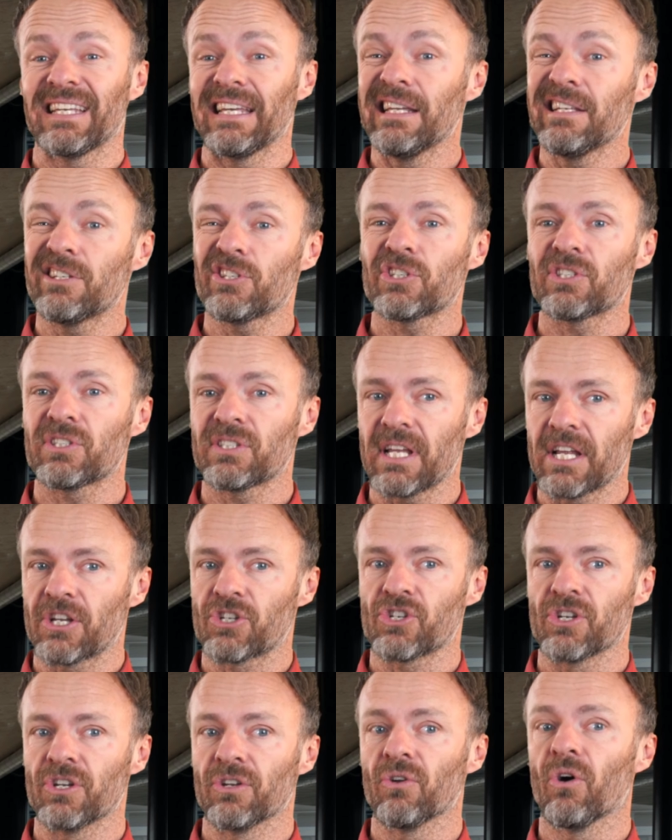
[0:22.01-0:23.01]
each
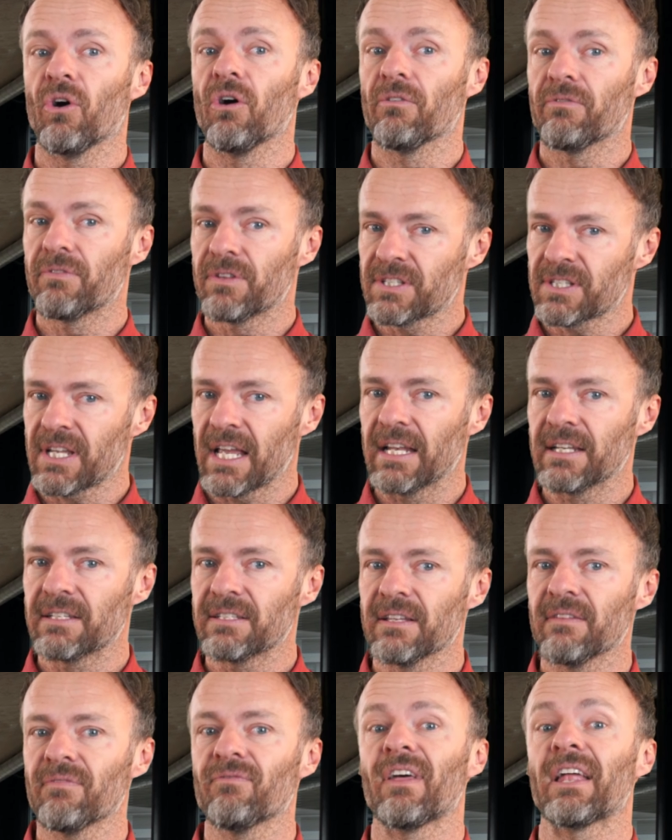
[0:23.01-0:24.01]
section of the
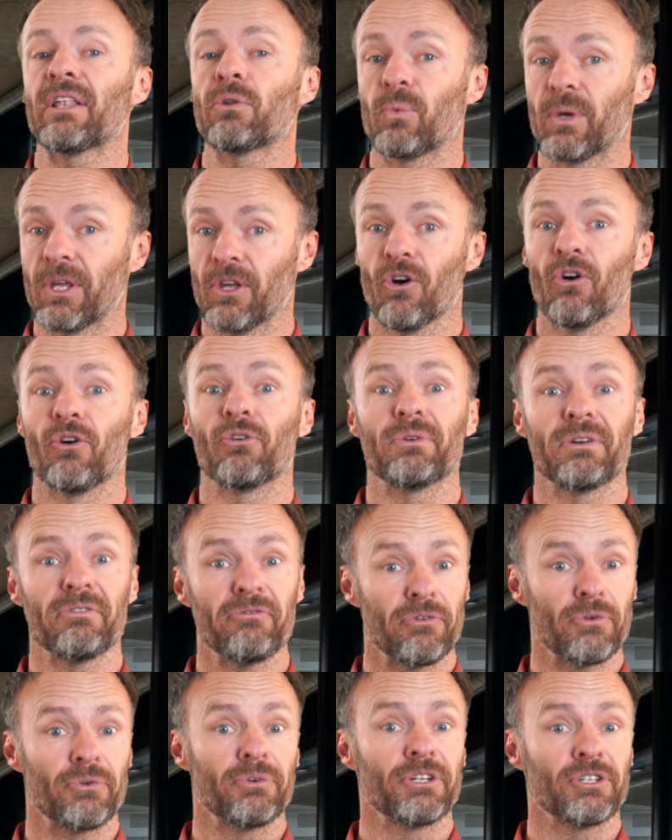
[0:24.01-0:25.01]
skeleton that we are
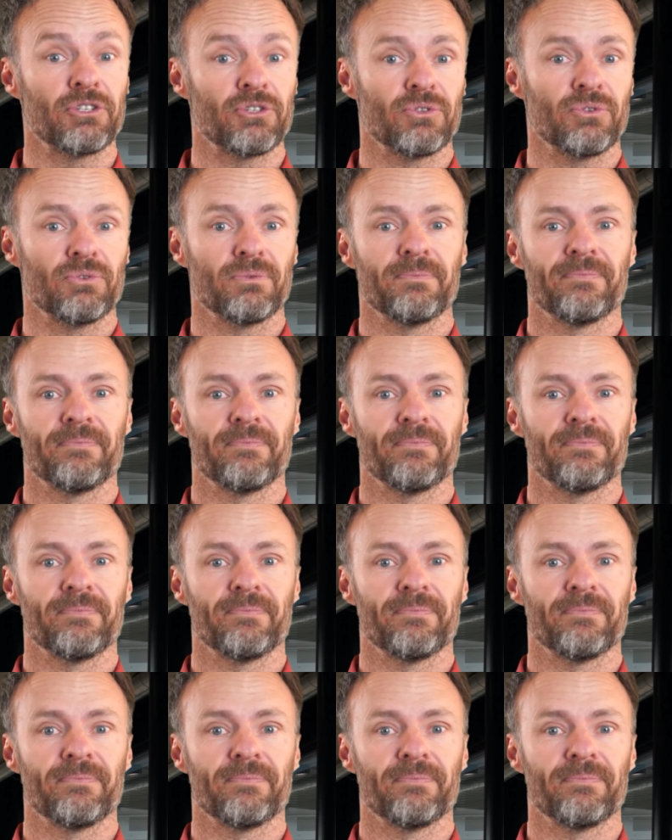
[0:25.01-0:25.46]
referring to.